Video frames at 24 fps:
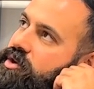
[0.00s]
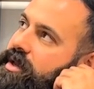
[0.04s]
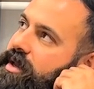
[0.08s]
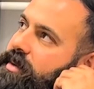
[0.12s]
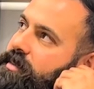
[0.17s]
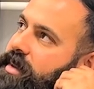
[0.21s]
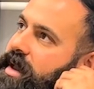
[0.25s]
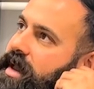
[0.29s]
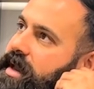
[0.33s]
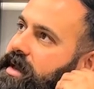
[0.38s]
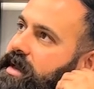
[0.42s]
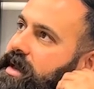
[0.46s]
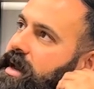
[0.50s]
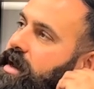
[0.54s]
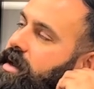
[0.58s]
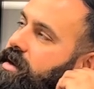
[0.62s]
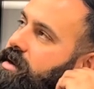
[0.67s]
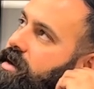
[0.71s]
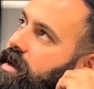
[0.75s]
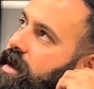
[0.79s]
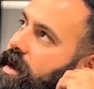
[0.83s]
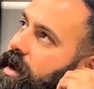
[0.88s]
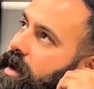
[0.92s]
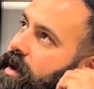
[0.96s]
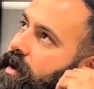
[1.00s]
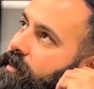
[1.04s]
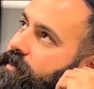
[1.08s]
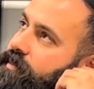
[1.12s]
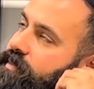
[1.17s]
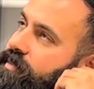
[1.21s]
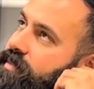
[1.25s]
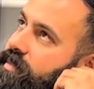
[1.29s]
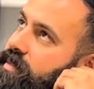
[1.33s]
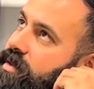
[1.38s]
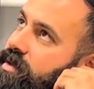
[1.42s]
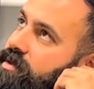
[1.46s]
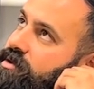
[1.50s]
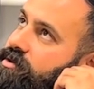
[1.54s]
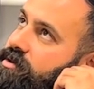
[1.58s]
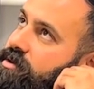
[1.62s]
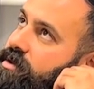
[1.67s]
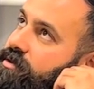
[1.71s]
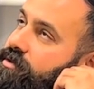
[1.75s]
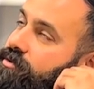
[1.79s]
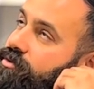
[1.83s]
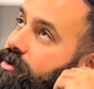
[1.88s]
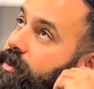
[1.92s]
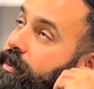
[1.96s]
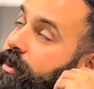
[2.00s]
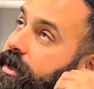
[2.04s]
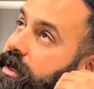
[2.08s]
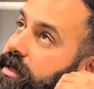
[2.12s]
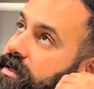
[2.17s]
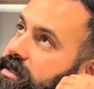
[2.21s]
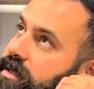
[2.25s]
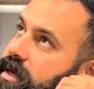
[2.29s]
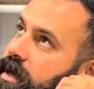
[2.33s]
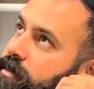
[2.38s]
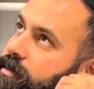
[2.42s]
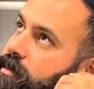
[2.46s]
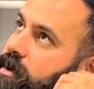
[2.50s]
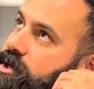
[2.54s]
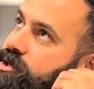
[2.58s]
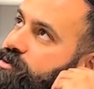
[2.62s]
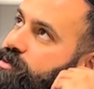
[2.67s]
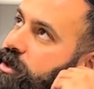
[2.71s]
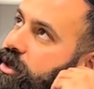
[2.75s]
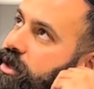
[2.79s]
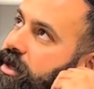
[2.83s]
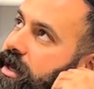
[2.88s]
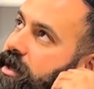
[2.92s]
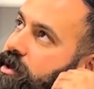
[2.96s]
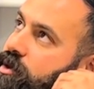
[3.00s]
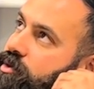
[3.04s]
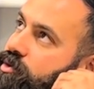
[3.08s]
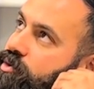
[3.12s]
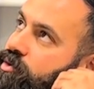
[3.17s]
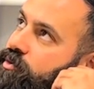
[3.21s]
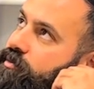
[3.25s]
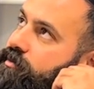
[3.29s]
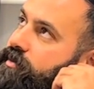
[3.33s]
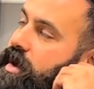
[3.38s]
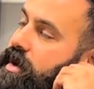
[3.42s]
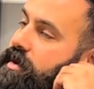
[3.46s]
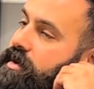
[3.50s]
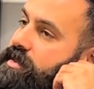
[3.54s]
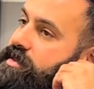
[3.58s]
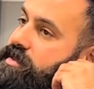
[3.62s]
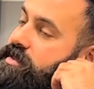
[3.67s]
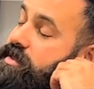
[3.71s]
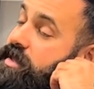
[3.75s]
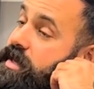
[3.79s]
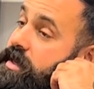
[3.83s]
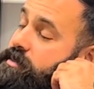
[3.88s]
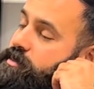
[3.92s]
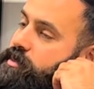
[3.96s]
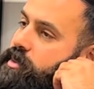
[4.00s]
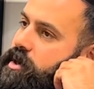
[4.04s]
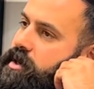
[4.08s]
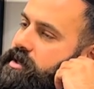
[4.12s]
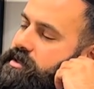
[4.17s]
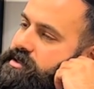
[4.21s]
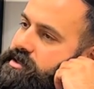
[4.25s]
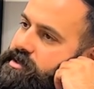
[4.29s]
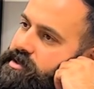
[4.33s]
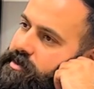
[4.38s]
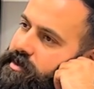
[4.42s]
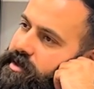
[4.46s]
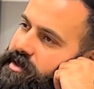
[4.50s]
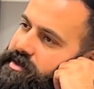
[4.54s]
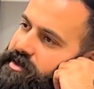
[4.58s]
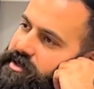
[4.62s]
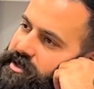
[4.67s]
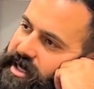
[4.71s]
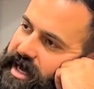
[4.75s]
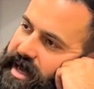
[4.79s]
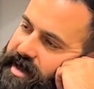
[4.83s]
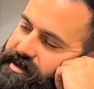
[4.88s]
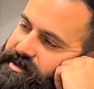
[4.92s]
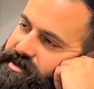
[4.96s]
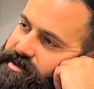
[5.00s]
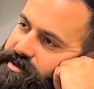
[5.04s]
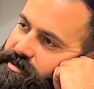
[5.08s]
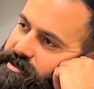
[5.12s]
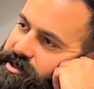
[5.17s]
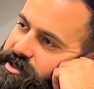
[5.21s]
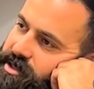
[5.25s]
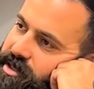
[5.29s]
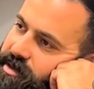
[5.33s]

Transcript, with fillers: You can make it. Um, so the throughput is not much, but you can do very thin parts. So one of the mm. challenges with